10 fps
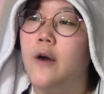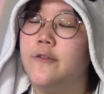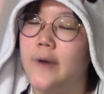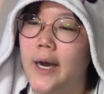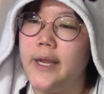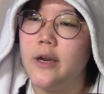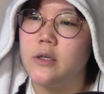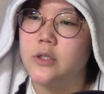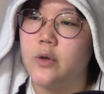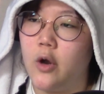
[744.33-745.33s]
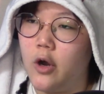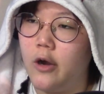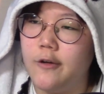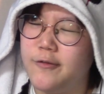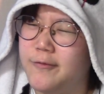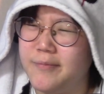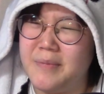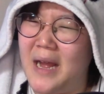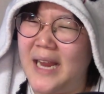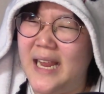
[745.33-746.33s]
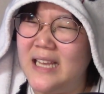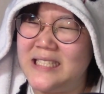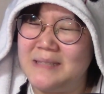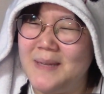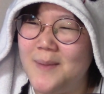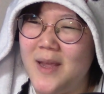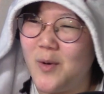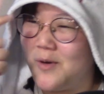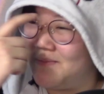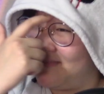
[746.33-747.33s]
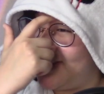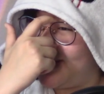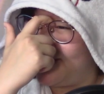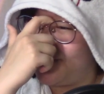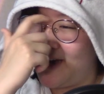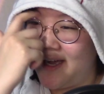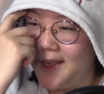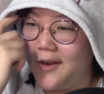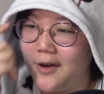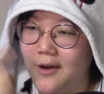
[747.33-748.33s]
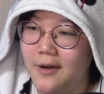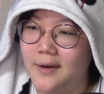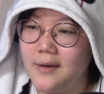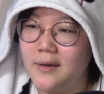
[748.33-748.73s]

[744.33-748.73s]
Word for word: Fire. So earth, I guess maybe or yeah, fire.